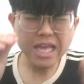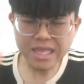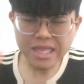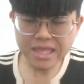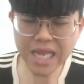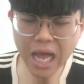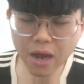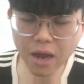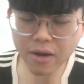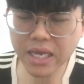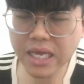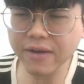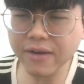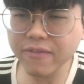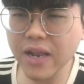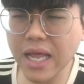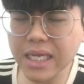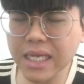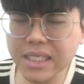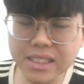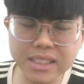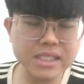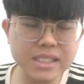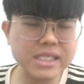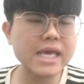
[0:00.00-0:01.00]
Now if
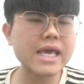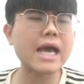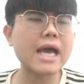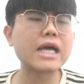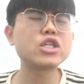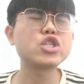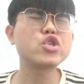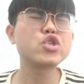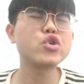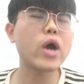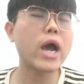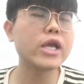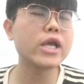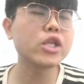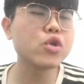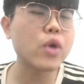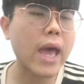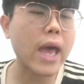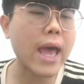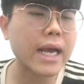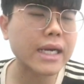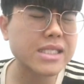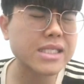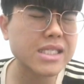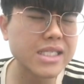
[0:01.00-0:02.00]
let's say I try to
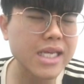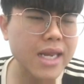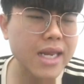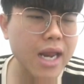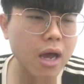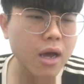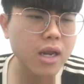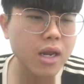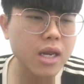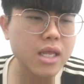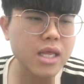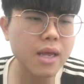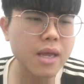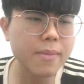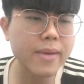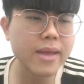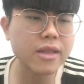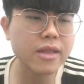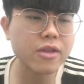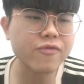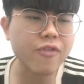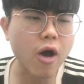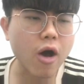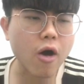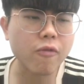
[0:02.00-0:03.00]
extend out a little
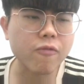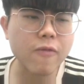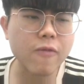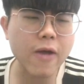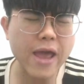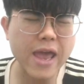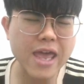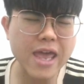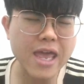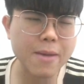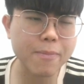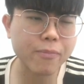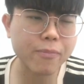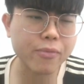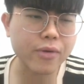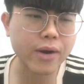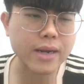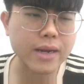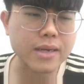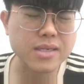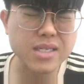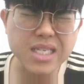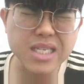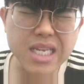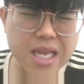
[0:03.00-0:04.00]
bit of A
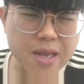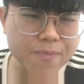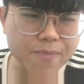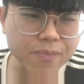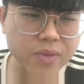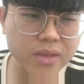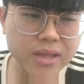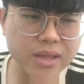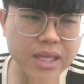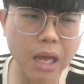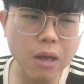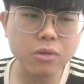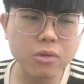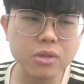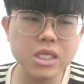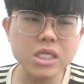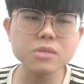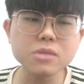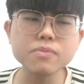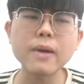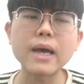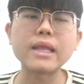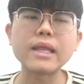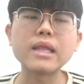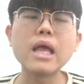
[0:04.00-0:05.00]
prime C. Now
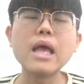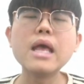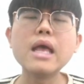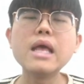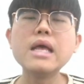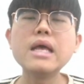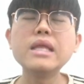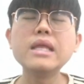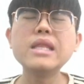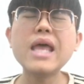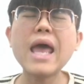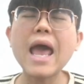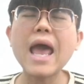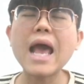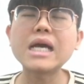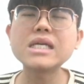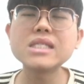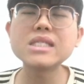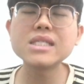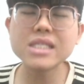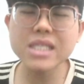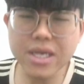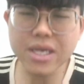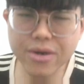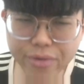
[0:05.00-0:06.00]
this part, the
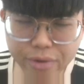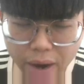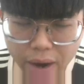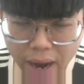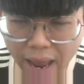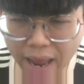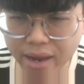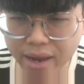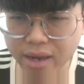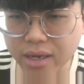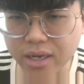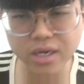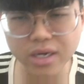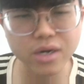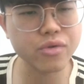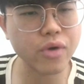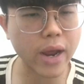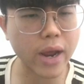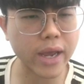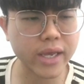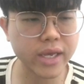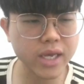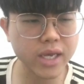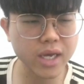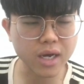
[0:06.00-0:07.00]
exterior angle
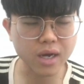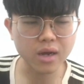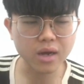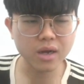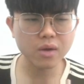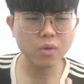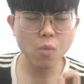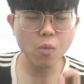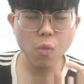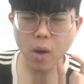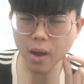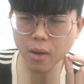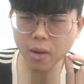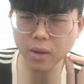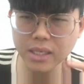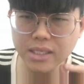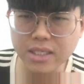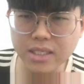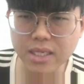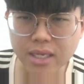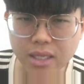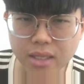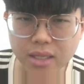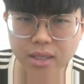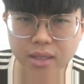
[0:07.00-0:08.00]
right here, what
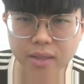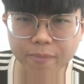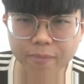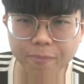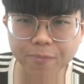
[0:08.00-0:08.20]
is it?